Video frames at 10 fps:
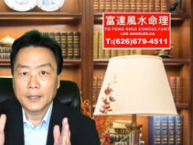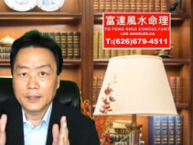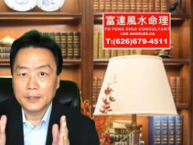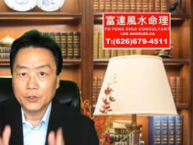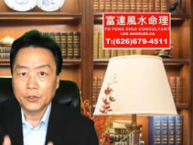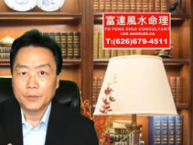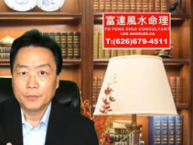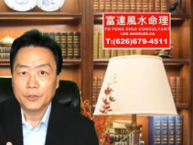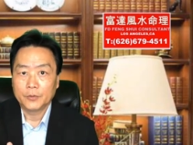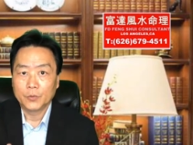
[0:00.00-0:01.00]

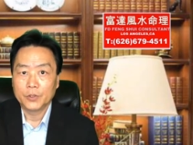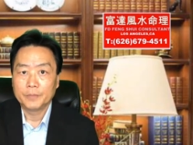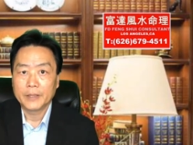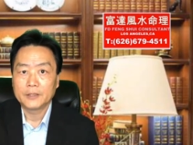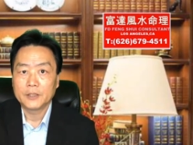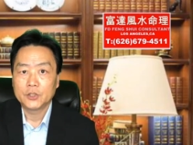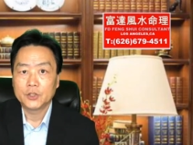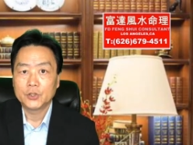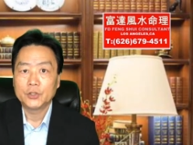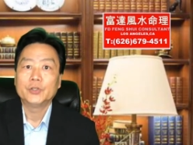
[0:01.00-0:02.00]
when you make a
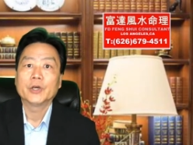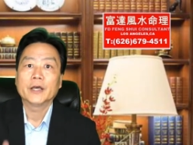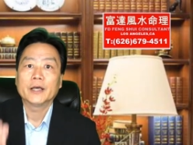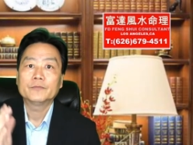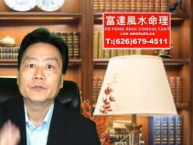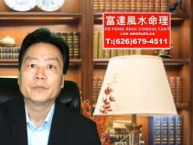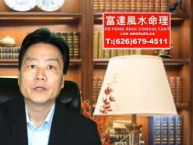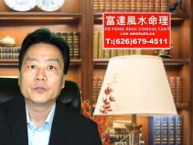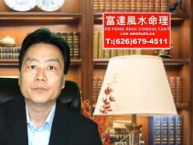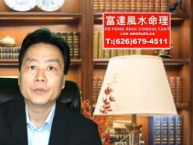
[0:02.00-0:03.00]
decision, you have to
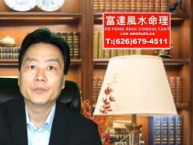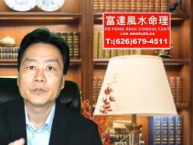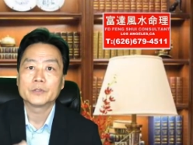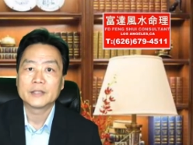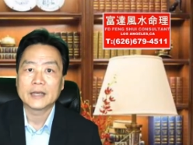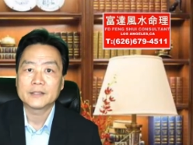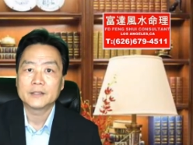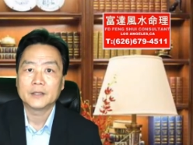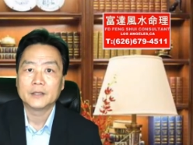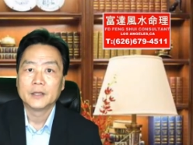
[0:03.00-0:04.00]
make your people's
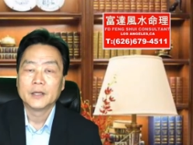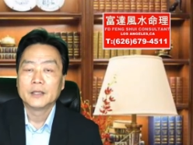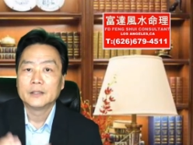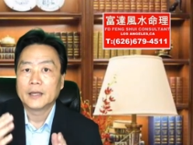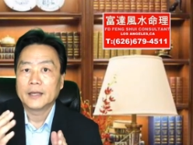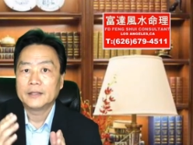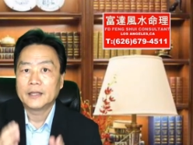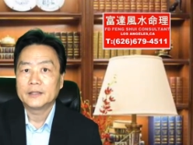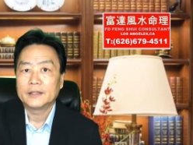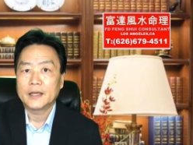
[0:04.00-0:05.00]
destiny.
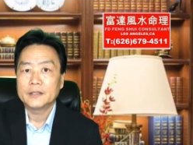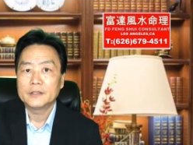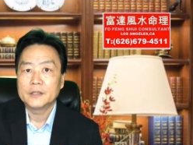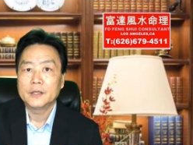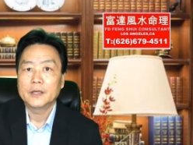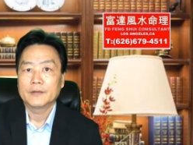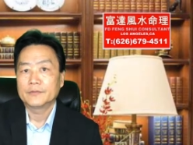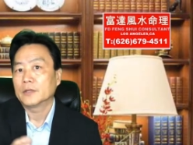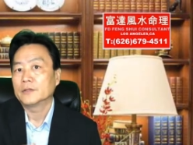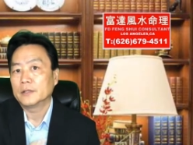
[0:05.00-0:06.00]
That destiny have
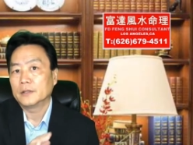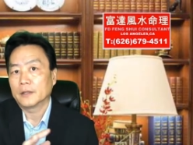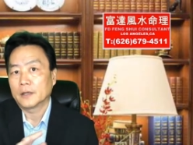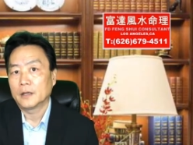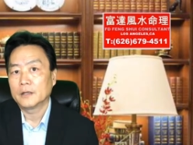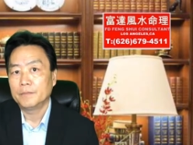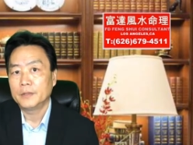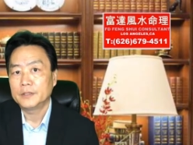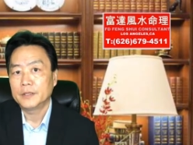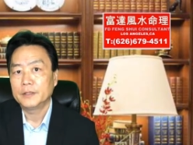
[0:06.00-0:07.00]
something, a color
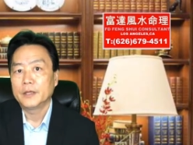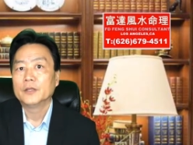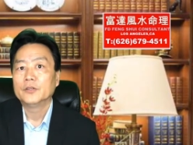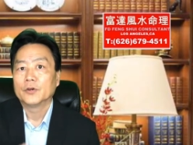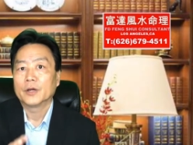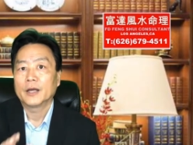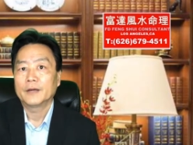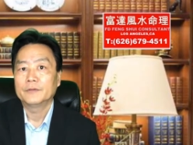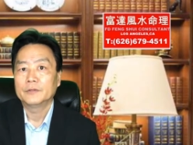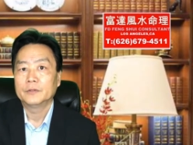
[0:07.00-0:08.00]
missing. You
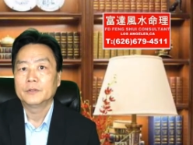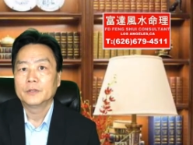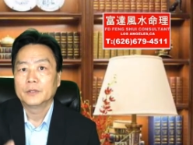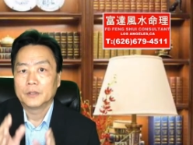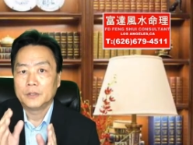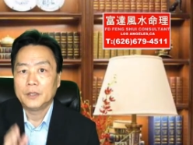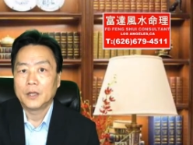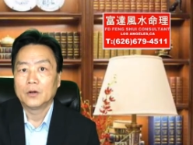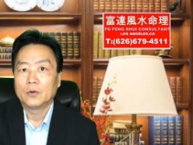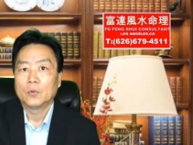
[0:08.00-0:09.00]
have to
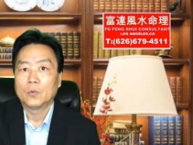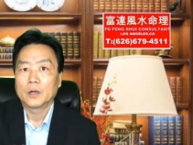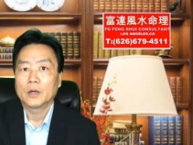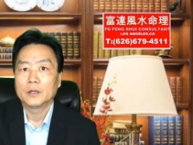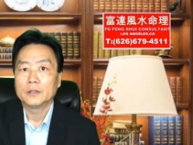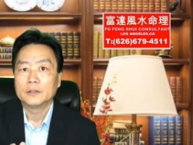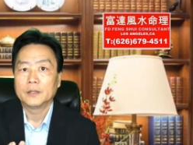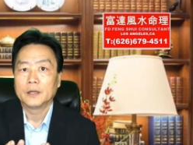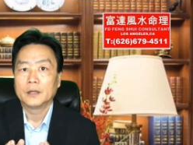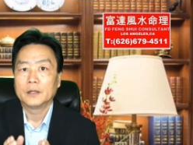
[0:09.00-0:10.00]
know what color
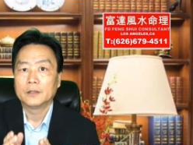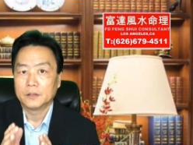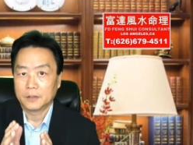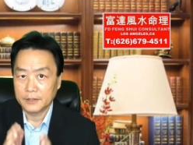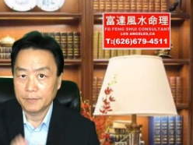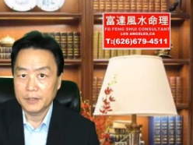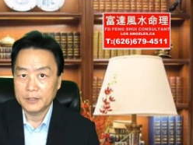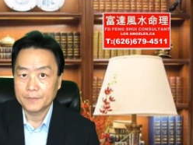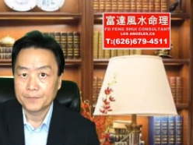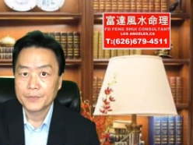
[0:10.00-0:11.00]
are they
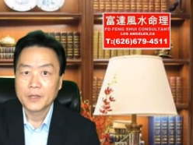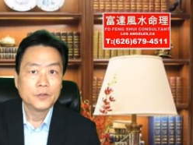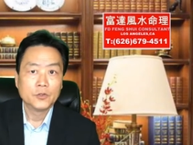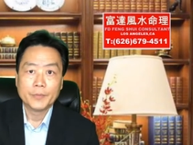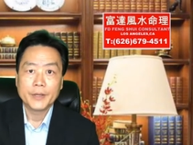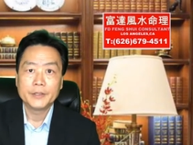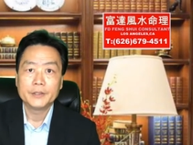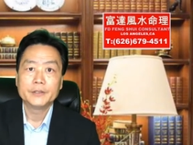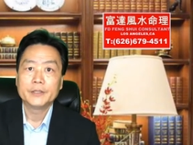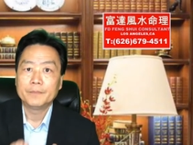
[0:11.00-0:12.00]
missing. No matter
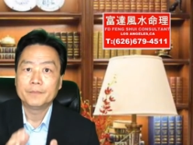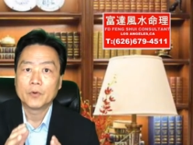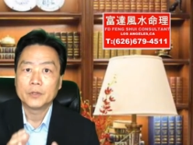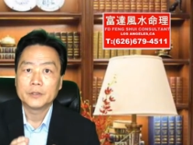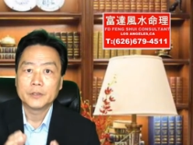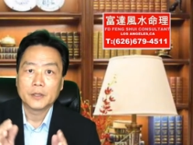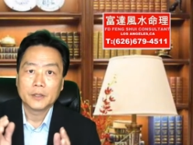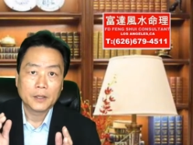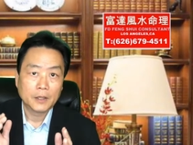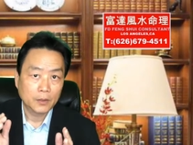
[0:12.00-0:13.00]
they born in the
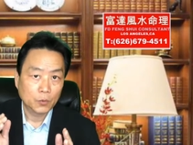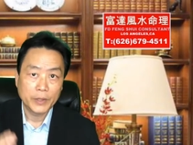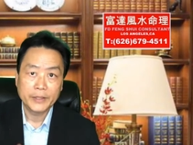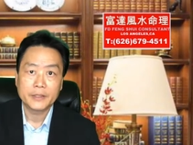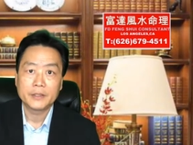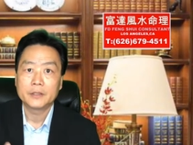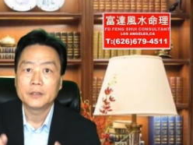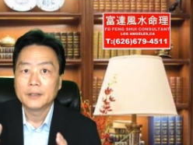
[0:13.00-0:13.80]
winter,